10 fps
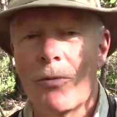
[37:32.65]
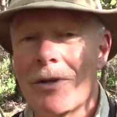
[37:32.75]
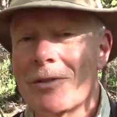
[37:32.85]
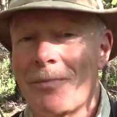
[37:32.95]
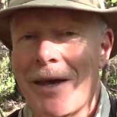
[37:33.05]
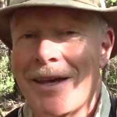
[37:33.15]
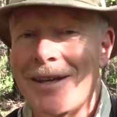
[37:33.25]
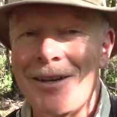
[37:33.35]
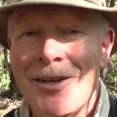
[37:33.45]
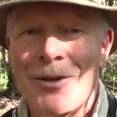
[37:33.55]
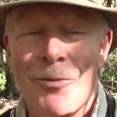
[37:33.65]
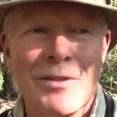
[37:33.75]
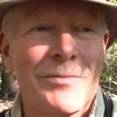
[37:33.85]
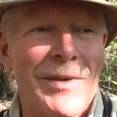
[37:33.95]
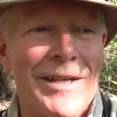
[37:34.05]
it wasn't bad it
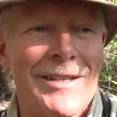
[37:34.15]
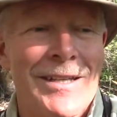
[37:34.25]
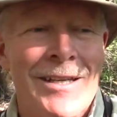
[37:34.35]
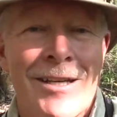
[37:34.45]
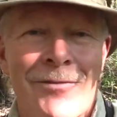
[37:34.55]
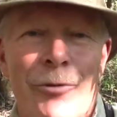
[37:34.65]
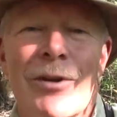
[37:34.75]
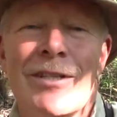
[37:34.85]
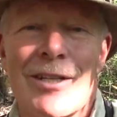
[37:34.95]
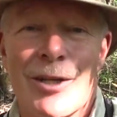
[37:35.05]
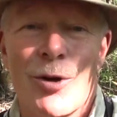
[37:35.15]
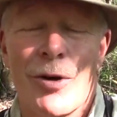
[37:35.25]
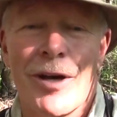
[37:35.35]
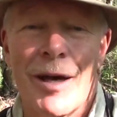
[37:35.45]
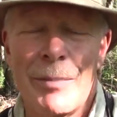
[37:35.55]
wasn't bad very easy to
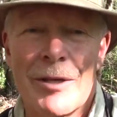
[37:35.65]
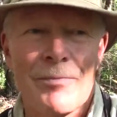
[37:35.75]
cook up